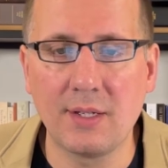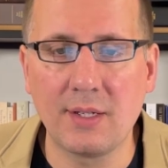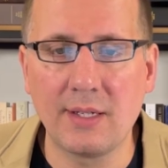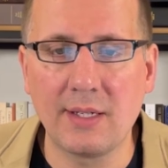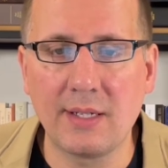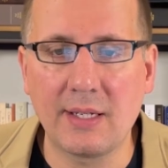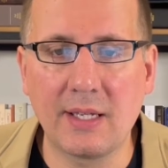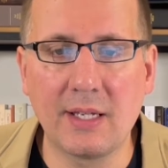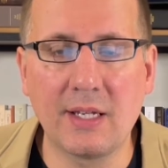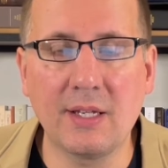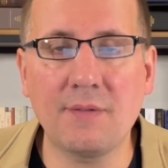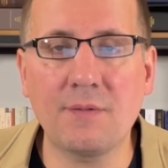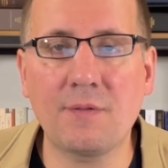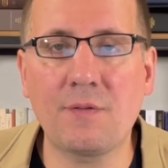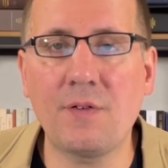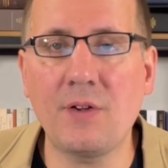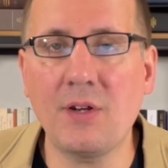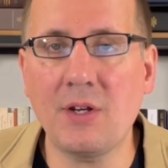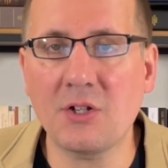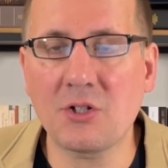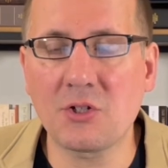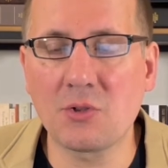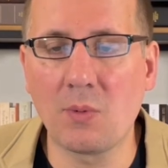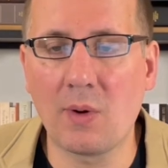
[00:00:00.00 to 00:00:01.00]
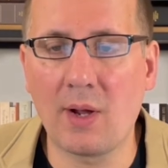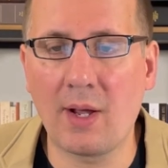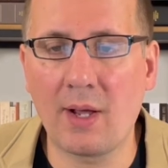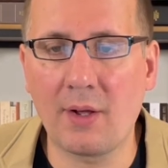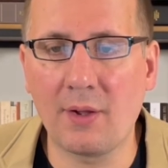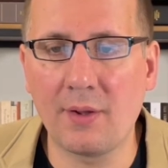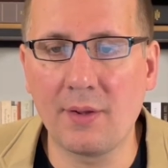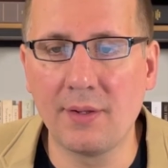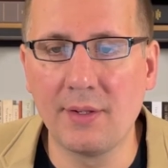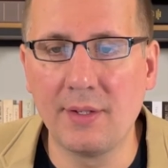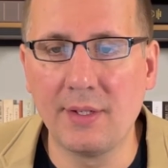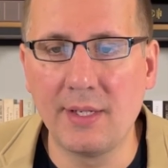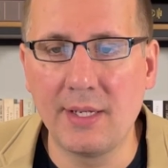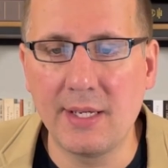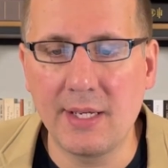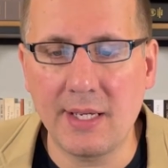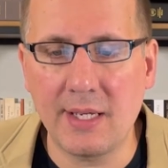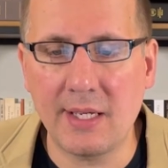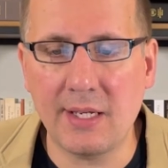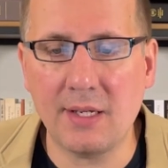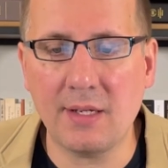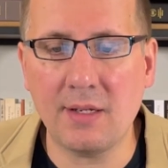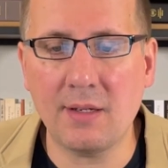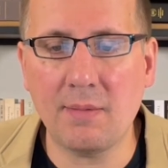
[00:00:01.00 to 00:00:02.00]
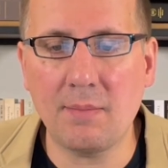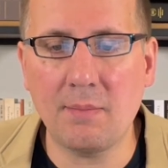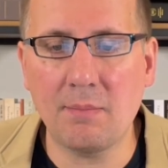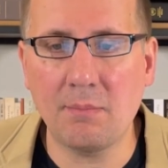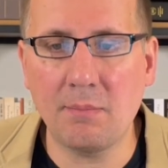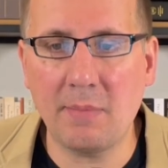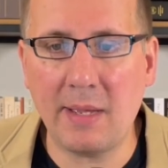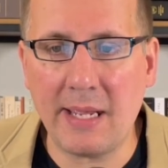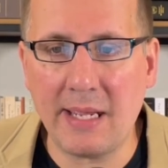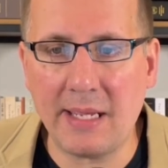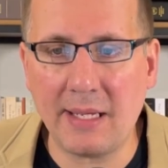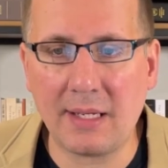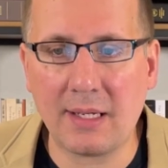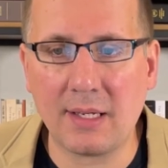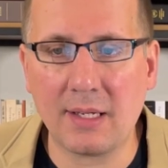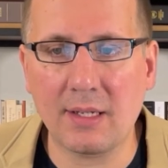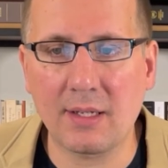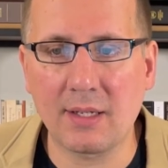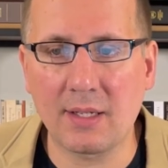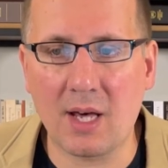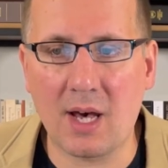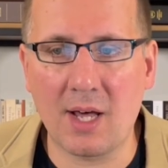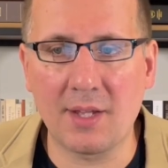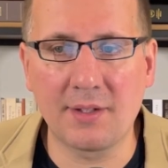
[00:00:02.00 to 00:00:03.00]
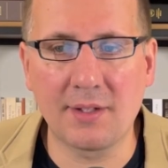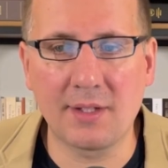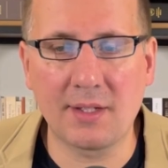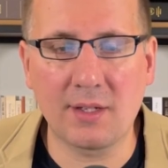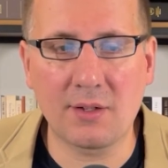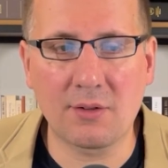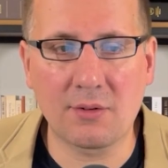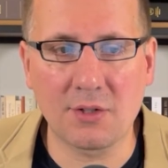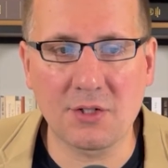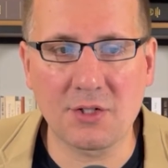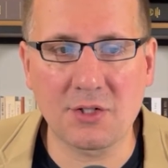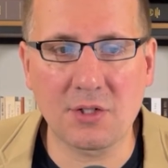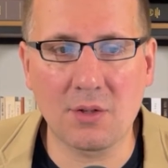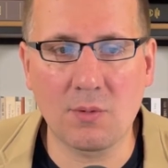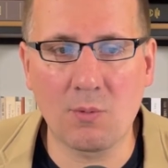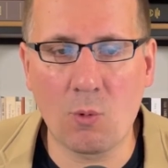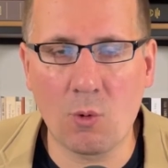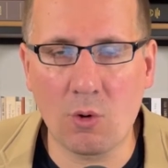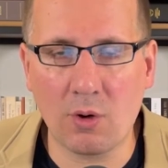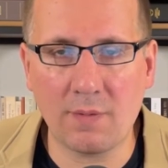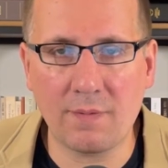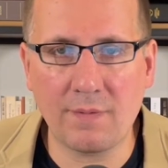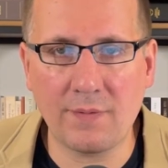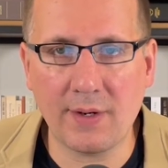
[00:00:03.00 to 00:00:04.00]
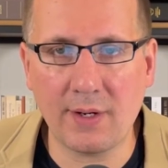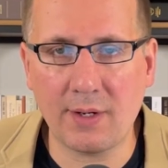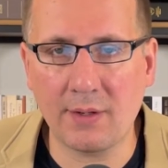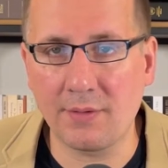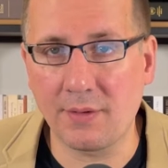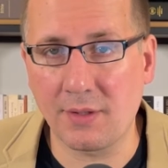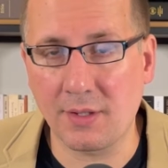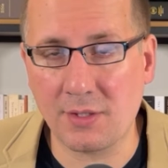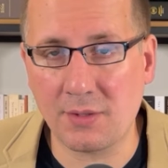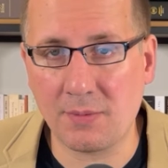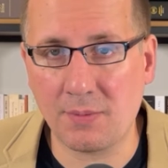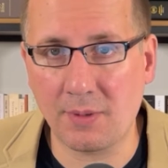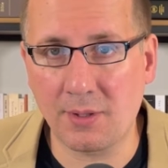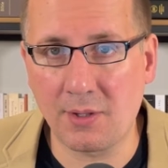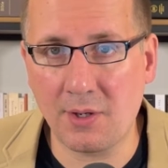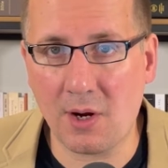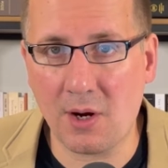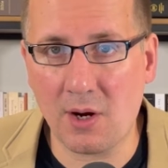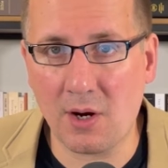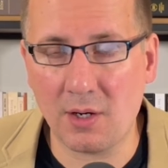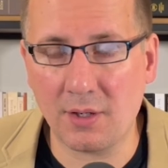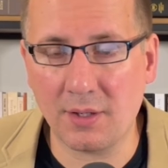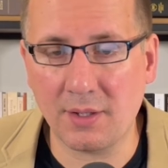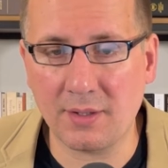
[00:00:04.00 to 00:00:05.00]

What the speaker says: He didn't finish well. He didn't make godly Christian warfare in this regard.